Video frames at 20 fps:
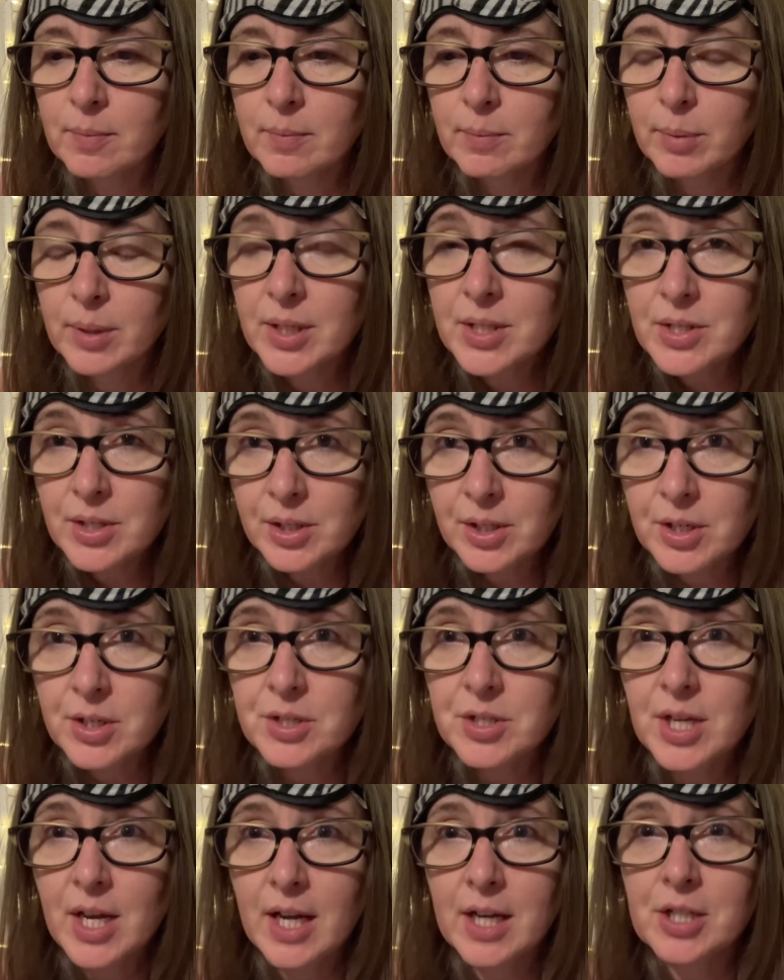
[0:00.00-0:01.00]

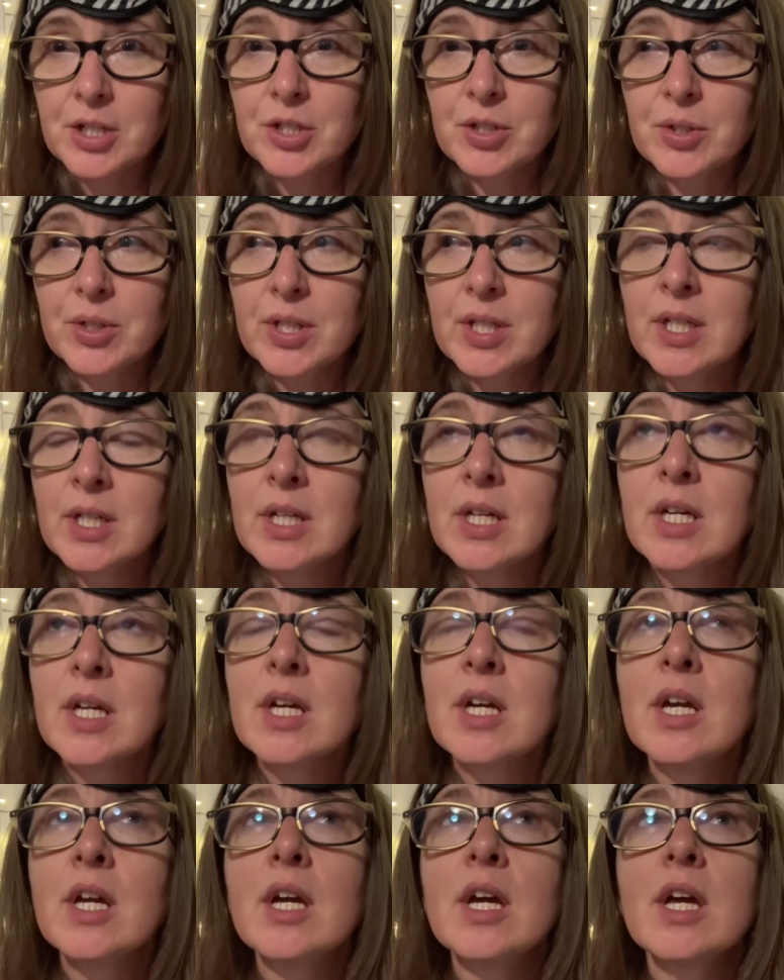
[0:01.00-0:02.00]
prisoners, actually.
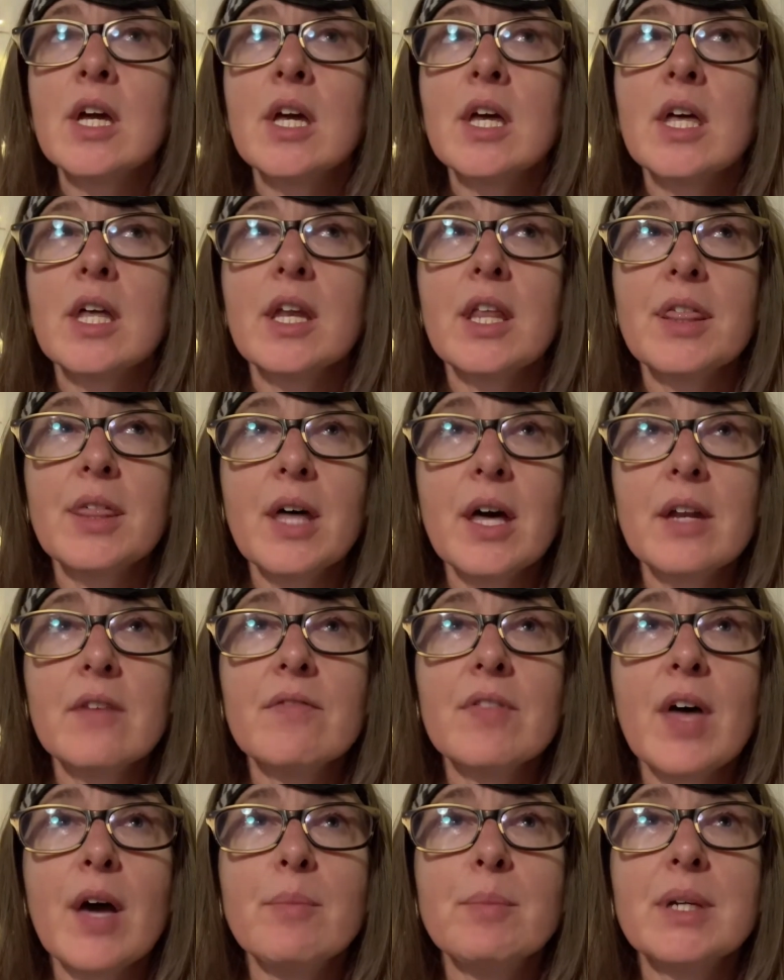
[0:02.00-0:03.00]
And I thought of
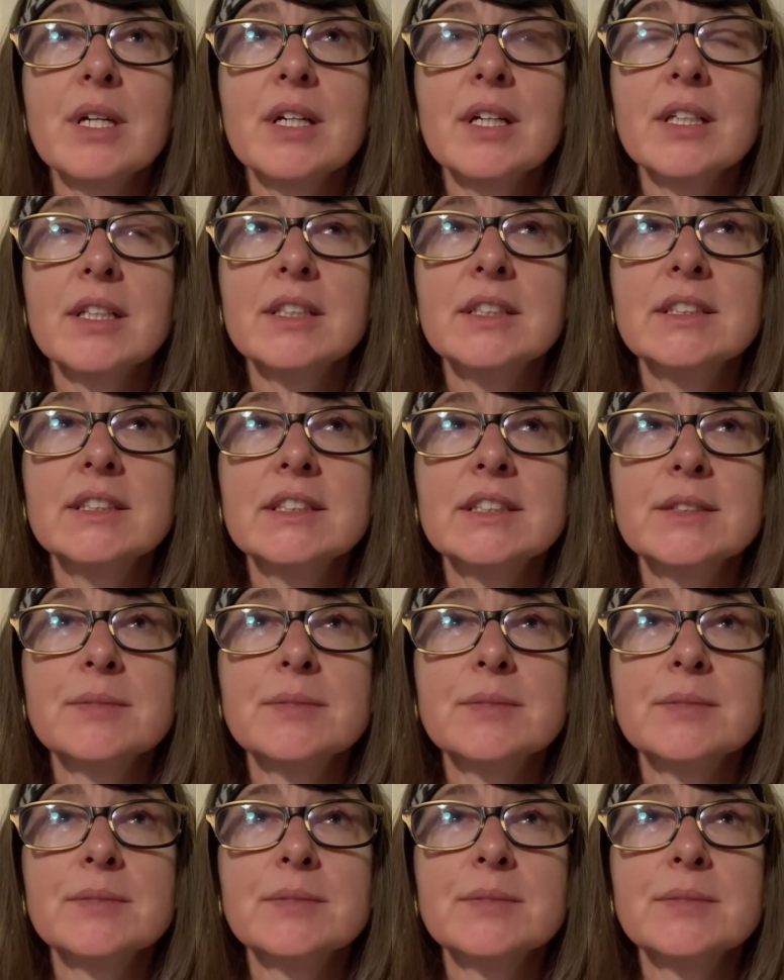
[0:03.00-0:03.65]
that because